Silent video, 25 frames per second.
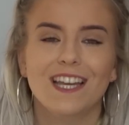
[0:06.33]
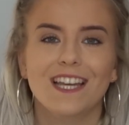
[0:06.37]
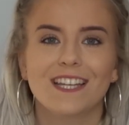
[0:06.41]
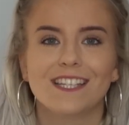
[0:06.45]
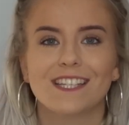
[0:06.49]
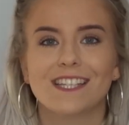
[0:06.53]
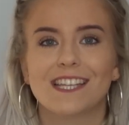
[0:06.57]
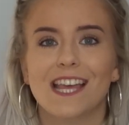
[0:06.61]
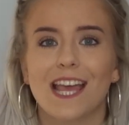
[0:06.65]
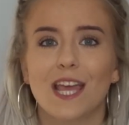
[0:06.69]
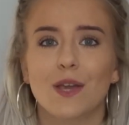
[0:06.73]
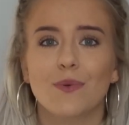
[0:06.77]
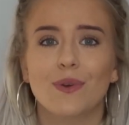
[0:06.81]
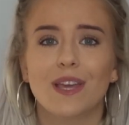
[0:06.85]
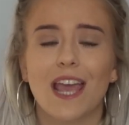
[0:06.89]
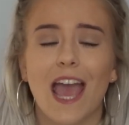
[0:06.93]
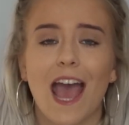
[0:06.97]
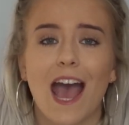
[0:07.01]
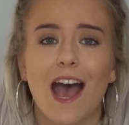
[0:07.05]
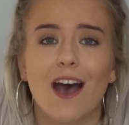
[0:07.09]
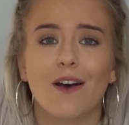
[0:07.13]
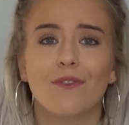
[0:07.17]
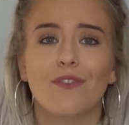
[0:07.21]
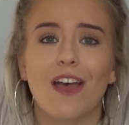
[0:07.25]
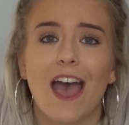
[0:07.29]
Today we
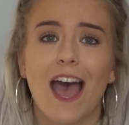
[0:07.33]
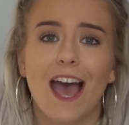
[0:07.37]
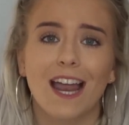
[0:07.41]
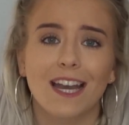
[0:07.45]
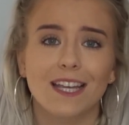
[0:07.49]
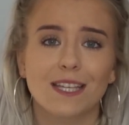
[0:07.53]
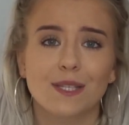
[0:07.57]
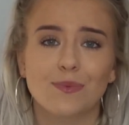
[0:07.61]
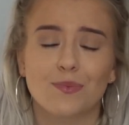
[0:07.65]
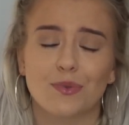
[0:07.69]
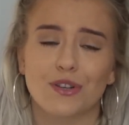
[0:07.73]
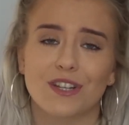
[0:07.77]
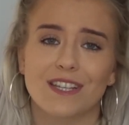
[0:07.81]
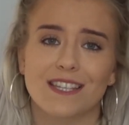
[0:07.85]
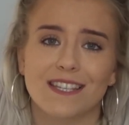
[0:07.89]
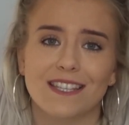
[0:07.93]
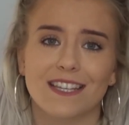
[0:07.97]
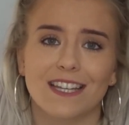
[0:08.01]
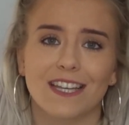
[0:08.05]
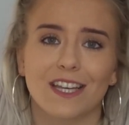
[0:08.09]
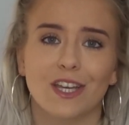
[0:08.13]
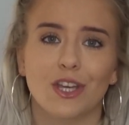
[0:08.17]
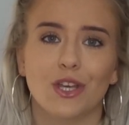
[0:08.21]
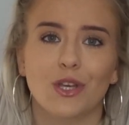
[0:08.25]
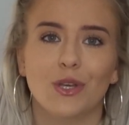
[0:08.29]
have Alice
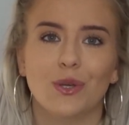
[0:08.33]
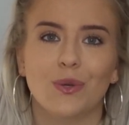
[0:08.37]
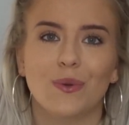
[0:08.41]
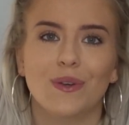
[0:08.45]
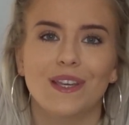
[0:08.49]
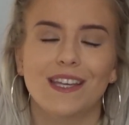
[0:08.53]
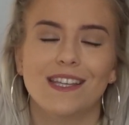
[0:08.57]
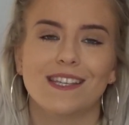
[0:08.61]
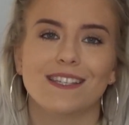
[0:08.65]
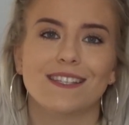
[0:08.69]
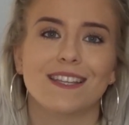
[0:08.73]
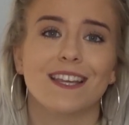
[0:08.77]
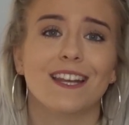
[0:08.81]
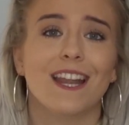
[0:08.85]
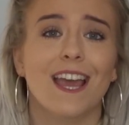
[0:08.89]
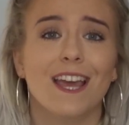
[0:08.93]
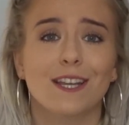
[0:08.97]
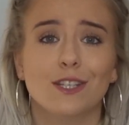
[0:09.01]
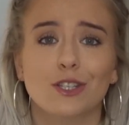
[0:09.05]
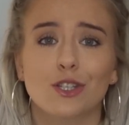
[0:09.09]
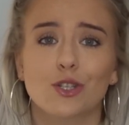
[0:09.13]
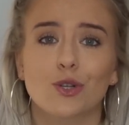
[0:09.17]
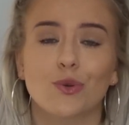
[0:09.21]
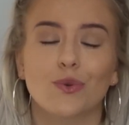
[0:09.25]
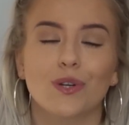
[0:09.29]
Priestley, who is an
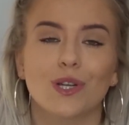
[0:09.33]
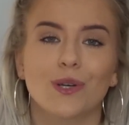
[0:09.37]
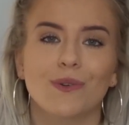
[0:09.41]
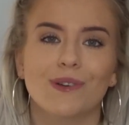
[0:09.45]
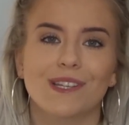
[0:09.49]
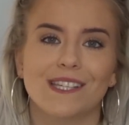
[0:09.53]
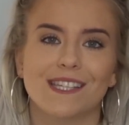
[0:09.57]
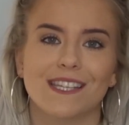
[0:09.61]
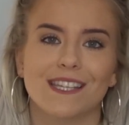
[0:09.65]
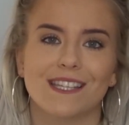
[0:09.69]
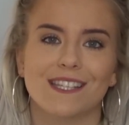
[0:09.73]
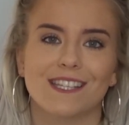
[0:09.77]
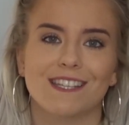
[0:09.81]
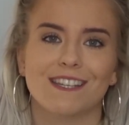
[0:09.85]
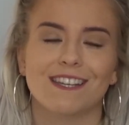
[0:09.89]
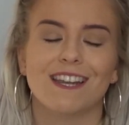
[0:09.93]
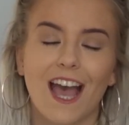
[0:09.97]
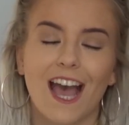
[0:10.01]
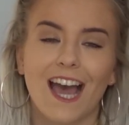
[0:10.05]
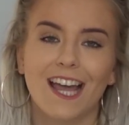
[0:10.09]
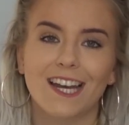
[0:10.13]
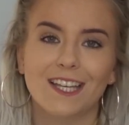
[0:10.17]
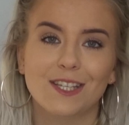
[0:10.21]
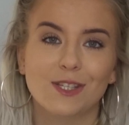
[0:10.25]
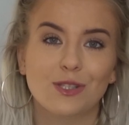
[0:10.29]
editorial assistant.
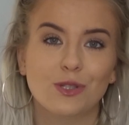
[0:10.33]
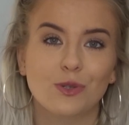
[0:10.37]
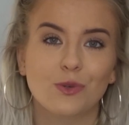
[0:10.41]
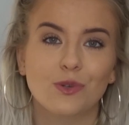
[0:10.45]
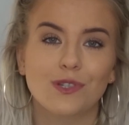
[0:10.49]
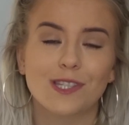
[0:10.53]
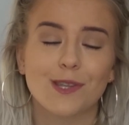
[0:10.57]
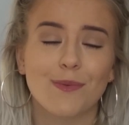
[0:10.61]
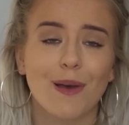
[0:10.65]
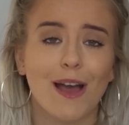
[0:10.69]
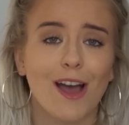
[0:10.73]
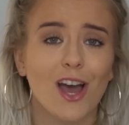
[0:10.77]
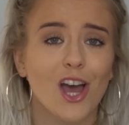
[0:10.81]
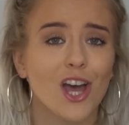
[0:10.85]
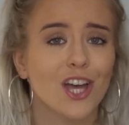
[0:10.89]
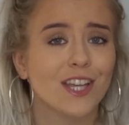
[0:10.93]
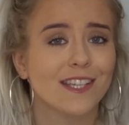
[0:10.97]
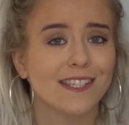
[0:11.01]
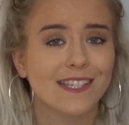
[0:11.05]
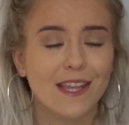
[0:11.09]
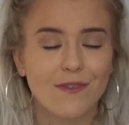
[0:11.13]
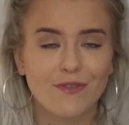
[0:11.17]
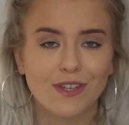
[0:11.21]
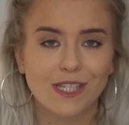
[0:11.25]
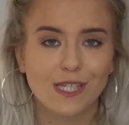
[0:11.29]
Alice talks about her
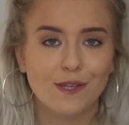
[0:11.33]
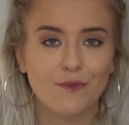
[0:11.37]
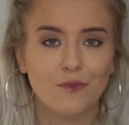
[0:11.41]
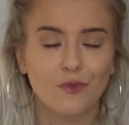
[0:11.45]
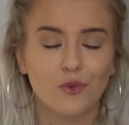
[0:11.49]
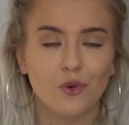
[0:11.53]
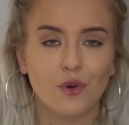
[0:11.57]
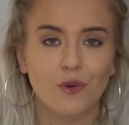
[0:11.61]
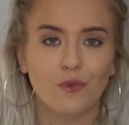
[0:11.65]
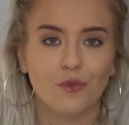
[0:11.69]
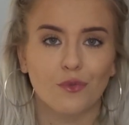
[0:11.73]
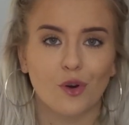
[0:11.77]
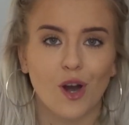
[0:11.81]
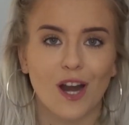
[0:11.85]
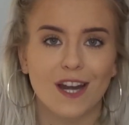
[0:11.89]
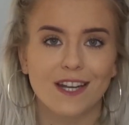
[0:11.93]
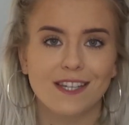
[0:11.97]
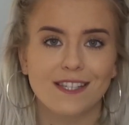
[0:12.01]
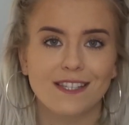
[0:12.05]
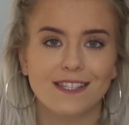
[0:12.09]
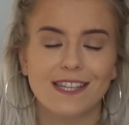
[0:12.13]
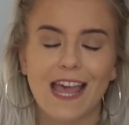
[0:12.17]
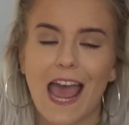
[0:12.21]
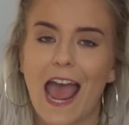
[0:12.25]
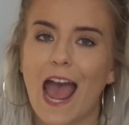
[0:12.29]
74
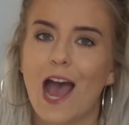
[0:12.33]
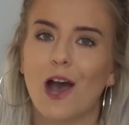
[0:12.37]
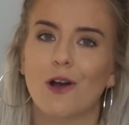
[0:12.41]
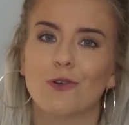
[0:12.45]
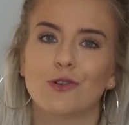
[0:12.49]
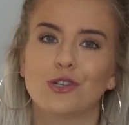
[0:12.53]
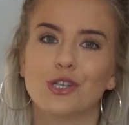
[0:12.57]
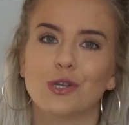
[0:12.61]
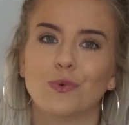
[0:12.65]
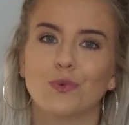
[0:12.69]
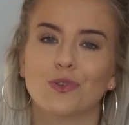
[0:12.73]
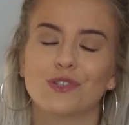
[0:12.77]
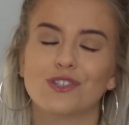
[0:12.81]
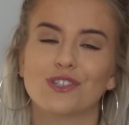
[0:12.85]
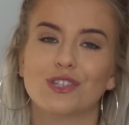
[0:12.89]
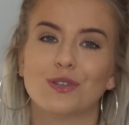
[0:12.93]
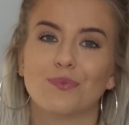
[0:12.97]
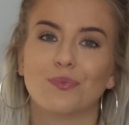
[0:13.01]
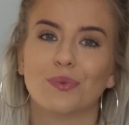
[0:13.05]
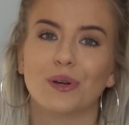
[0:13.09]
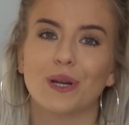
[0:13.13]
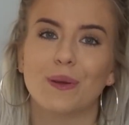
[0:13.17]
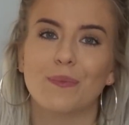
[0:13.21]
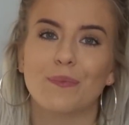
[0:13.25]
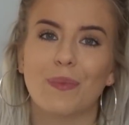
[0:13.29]
friends, how she wants to
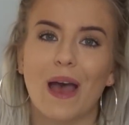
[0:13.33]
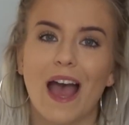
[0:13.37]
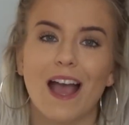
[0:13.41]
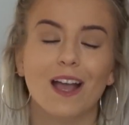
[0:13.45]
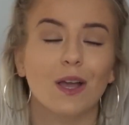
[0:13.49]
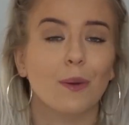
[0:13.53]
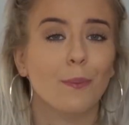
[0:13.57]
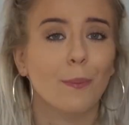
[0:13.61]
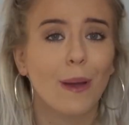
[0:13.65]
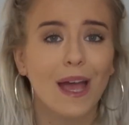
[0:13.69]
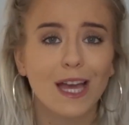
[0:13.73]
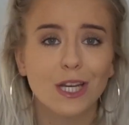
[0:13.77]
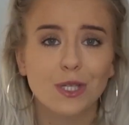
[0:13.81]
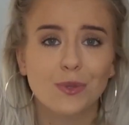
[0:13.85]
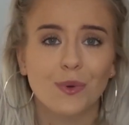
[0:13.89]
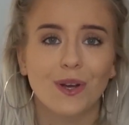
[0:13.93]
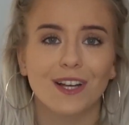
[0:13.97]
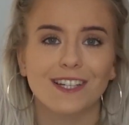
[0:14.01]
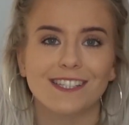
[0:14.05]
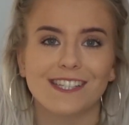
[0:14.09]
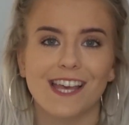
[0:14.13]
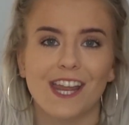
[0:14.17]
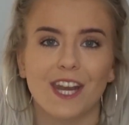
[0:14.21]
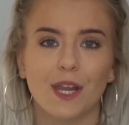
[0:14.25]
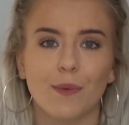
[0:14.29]
bring back
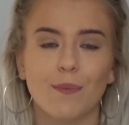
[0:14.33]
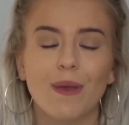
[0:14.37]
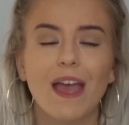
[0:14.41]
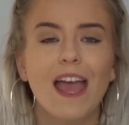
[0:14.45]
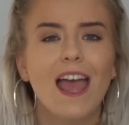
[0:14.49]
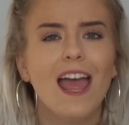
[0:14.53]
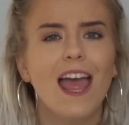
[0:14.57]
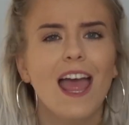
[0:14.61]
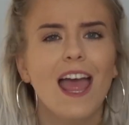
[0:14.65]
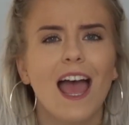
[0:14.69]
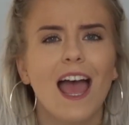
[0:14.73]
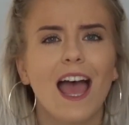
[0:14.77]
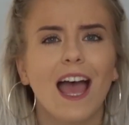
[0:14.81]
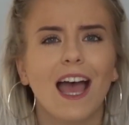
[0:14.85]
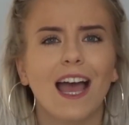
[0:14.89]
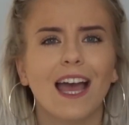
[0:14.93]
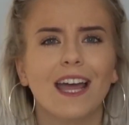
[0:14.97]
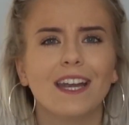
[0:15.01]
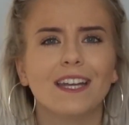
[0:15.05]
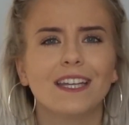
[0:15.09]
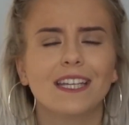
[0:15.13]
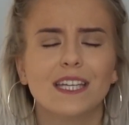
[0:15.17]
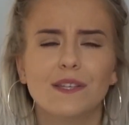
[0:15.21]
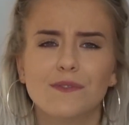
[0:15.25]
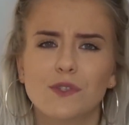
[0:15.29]
patchwork denim,
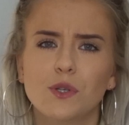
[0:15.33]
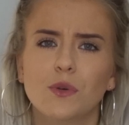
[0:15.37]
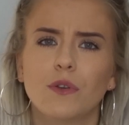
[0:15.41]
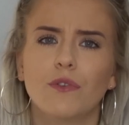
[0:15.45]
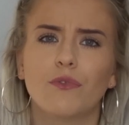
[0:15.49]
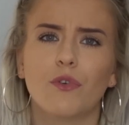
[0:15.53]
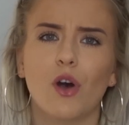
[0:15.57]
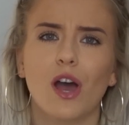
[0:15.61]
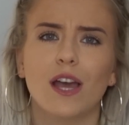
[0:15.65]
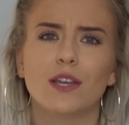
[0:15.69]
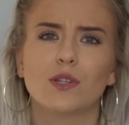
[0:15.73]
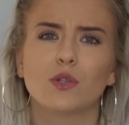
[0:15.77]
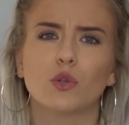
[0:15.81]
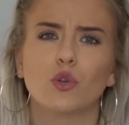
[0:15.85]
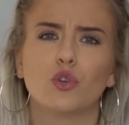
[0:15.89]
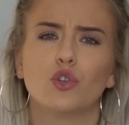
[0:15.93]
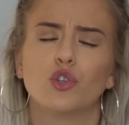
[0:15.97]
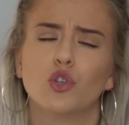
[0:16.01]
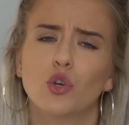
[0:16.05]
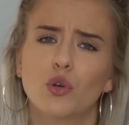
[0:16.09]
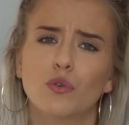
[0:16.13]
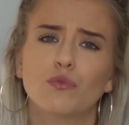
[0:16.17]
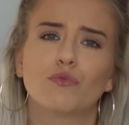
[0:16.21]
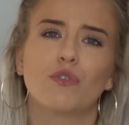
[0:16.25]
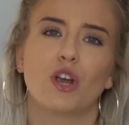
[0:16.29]
and gives you advice
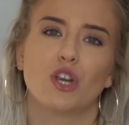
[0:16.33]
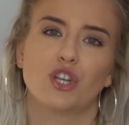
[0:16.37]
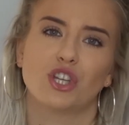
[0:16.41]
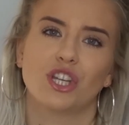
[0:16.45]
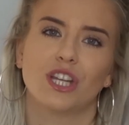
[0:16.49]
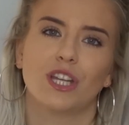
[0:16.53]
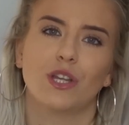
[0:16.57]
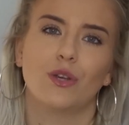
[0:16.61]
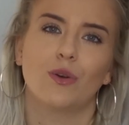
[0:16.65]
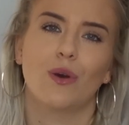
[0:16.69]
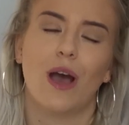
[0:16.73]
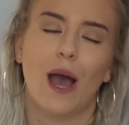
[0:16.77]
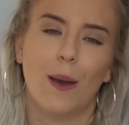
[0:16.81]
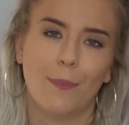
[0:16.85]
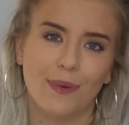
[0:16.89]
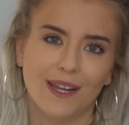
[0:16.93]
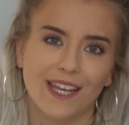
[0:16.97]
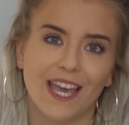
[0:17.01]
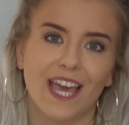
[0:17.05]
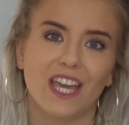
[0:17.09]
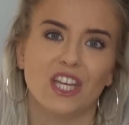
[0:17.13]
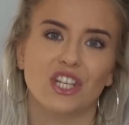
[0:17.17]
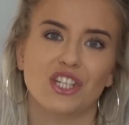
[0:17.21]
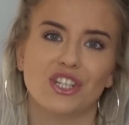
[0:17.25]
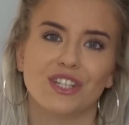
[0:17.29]
on not rushing your
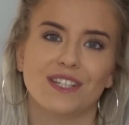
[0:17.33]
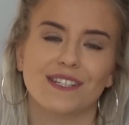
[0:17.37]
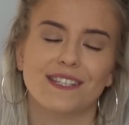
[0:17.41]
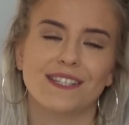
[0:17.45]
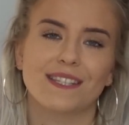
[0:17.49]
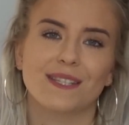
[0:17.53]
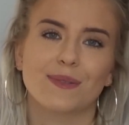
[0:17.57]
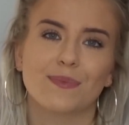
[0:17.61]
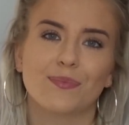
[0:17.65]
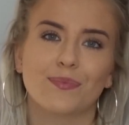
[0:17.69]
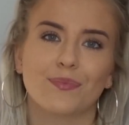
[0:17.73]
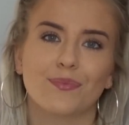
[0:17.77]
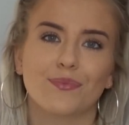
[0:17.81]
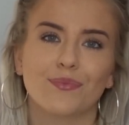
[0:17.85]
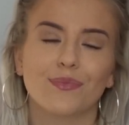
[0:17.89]
applications.